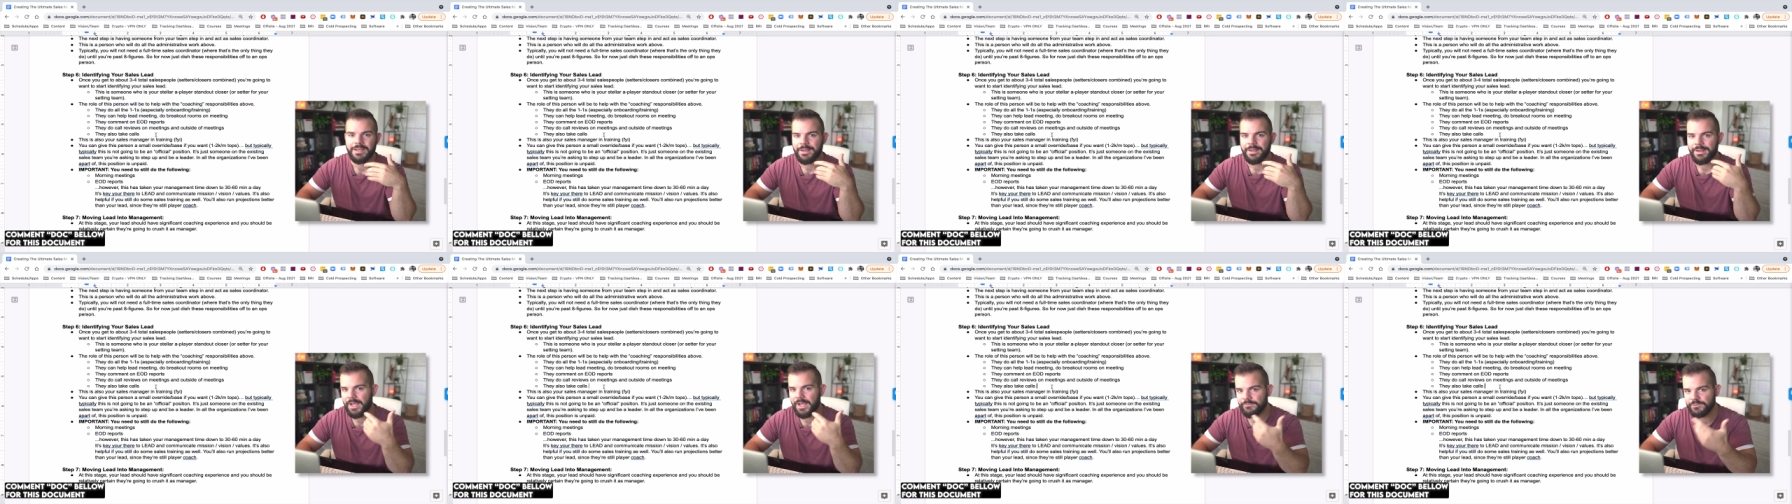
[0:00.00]

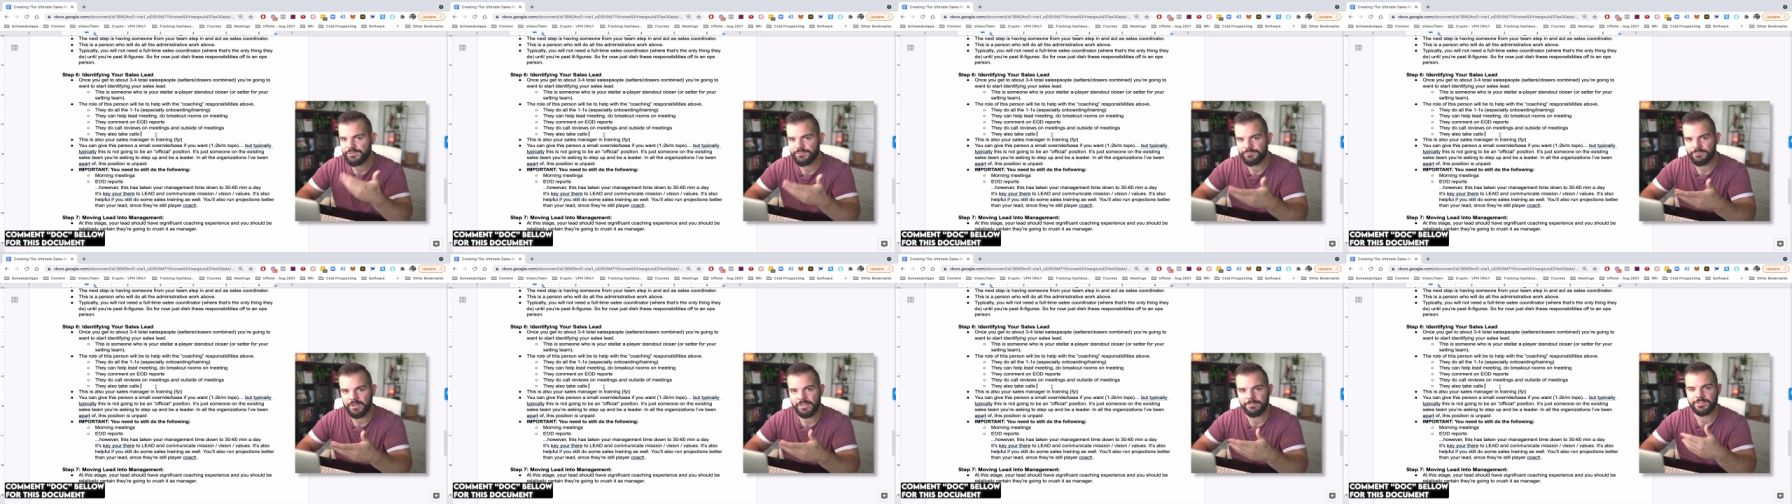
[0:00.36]

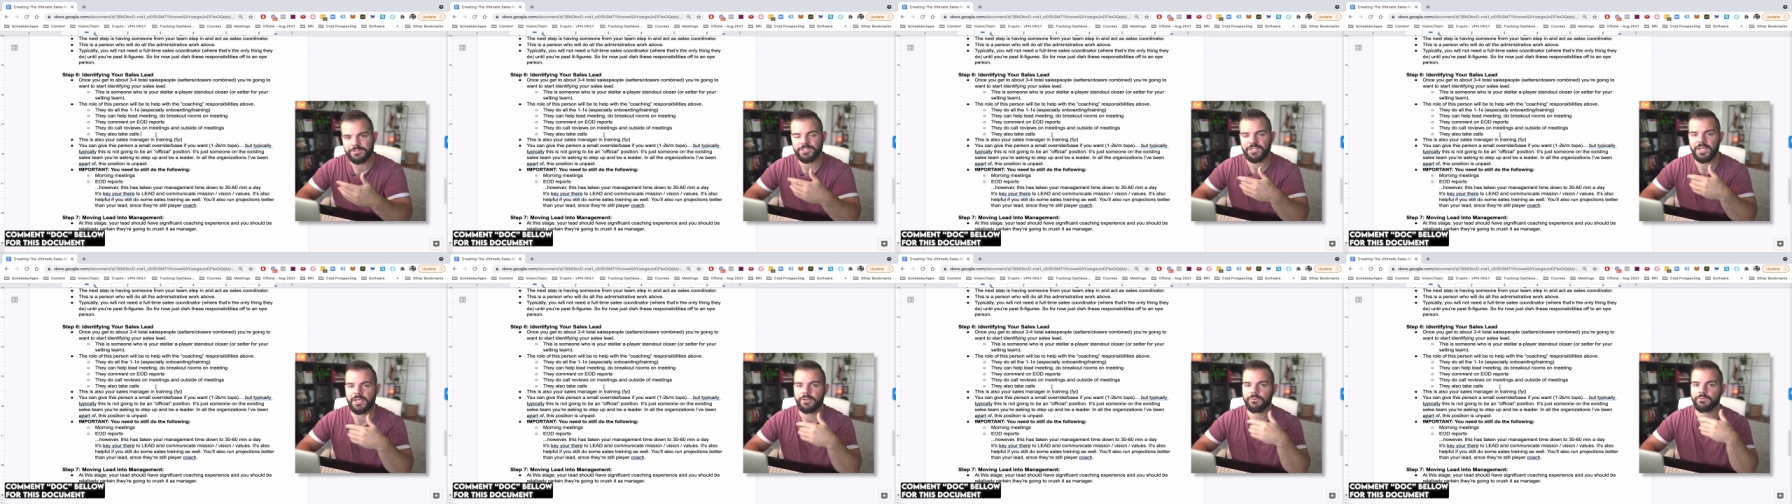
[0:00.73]
having rep
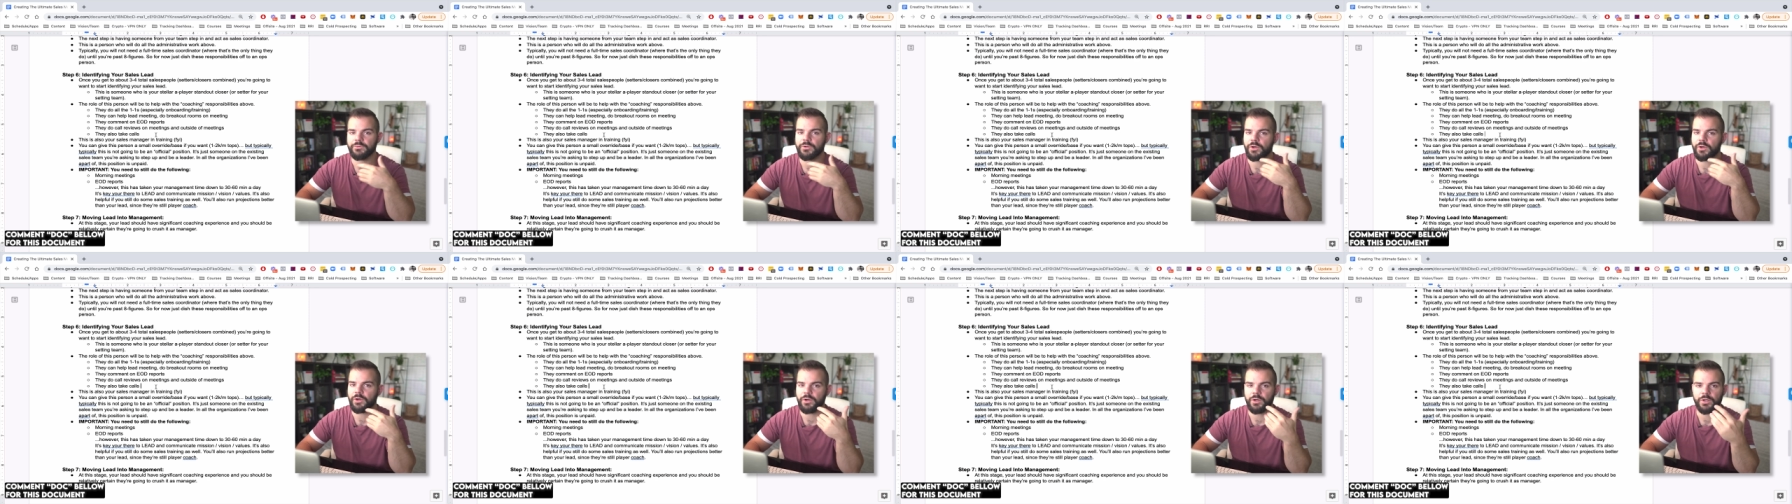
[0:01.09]
shadow
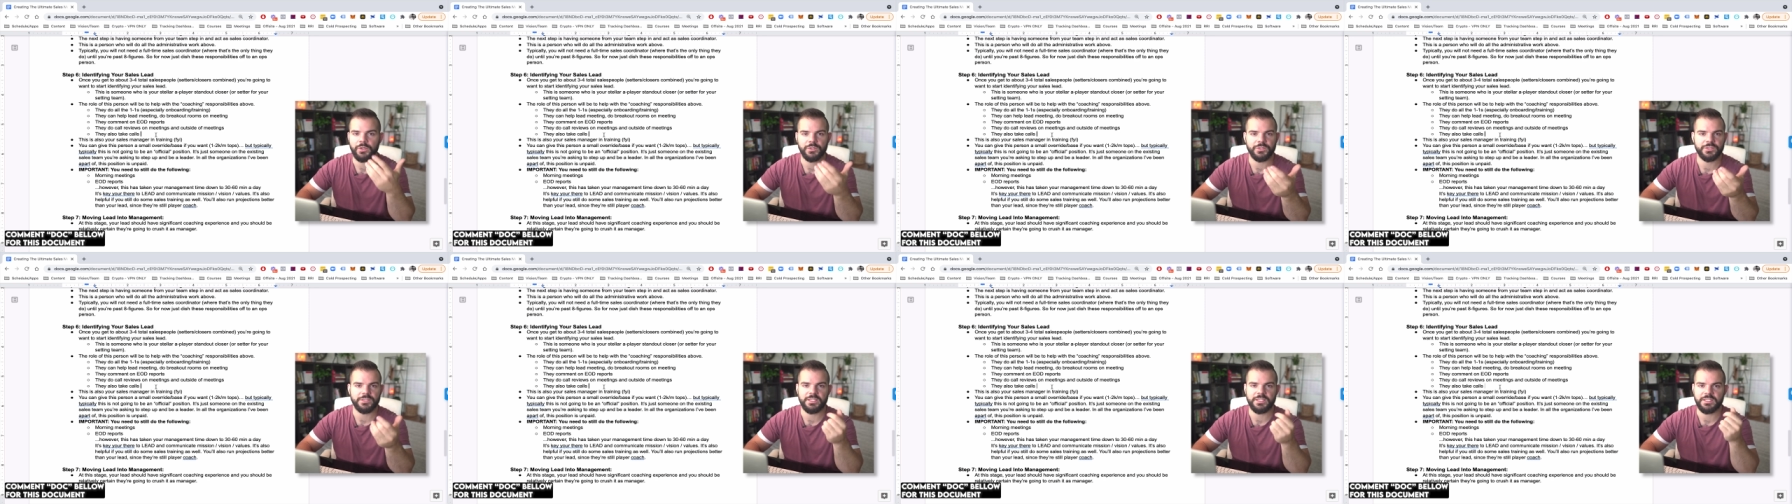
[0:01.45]

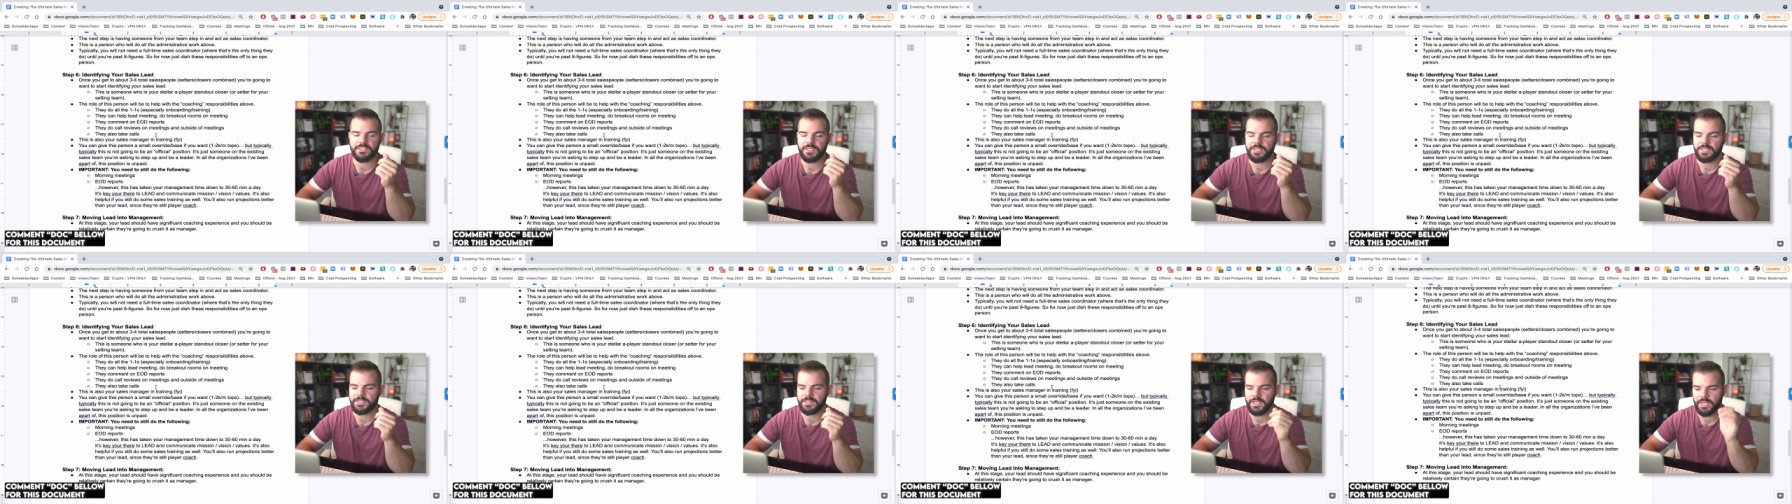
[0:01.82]
calls,
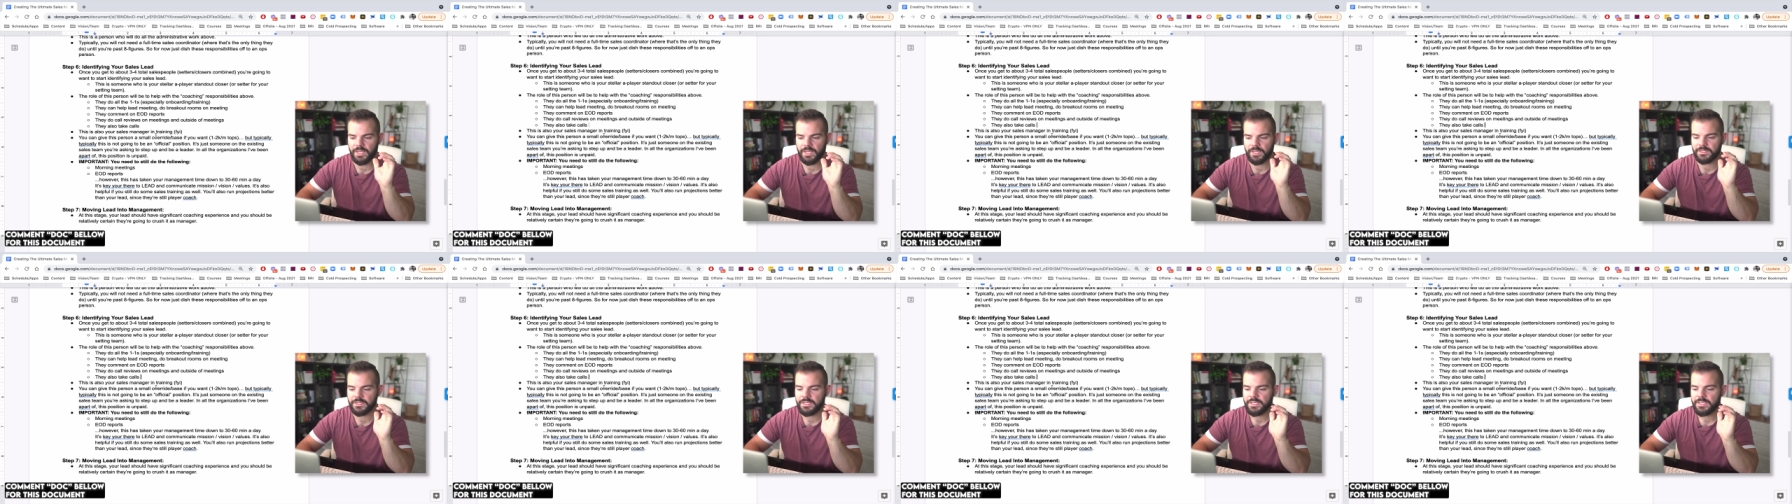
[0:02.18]
things like
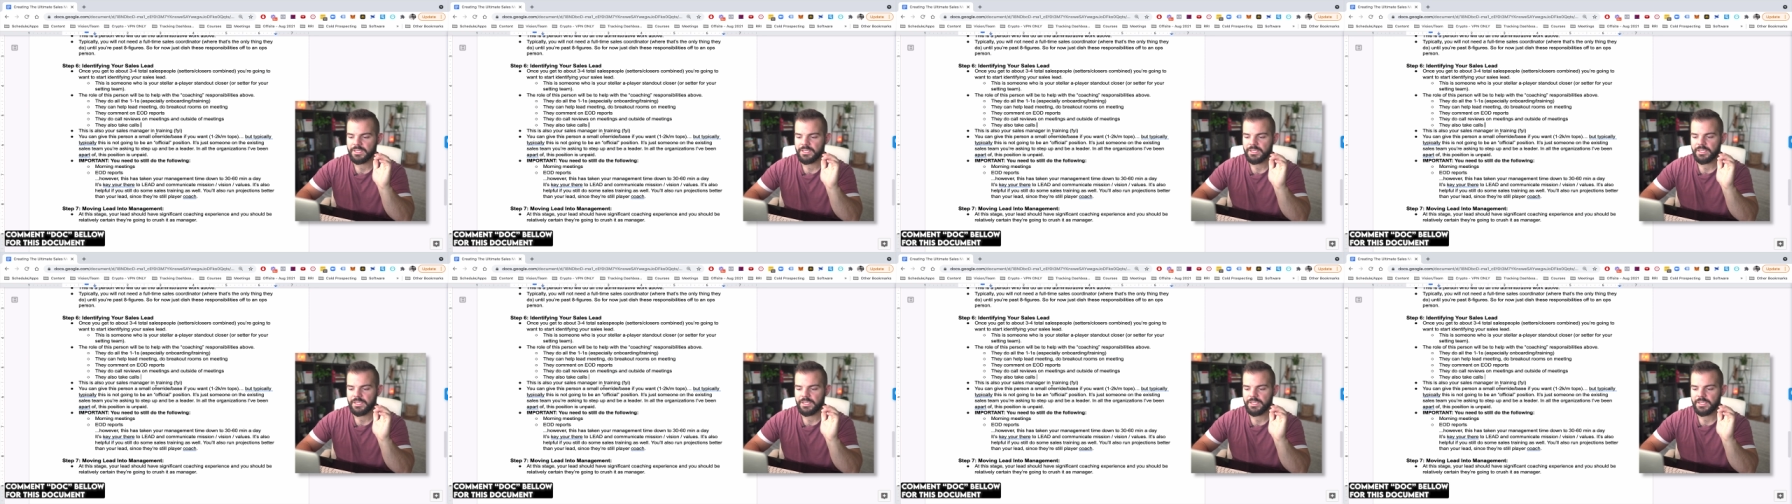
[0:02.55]
that.